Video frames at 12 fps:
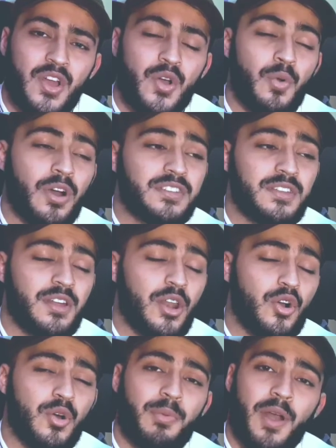Worked in the
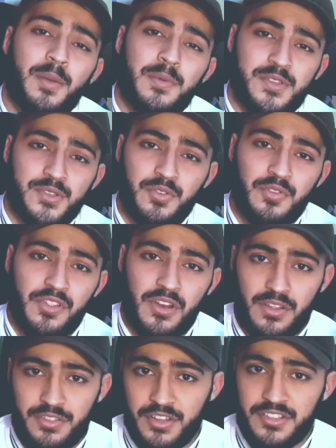local primary school for the
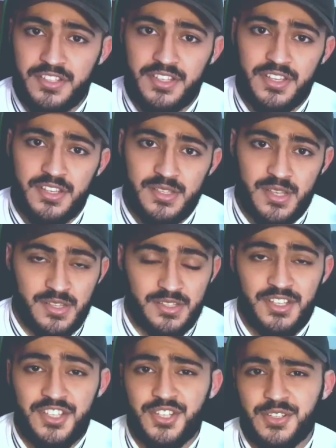last 30 years as a
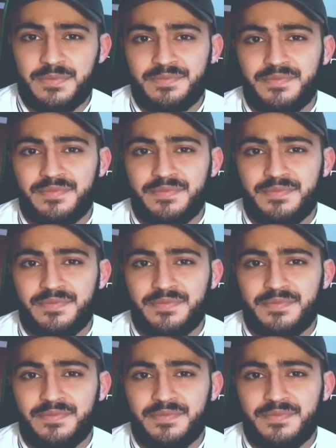teacher,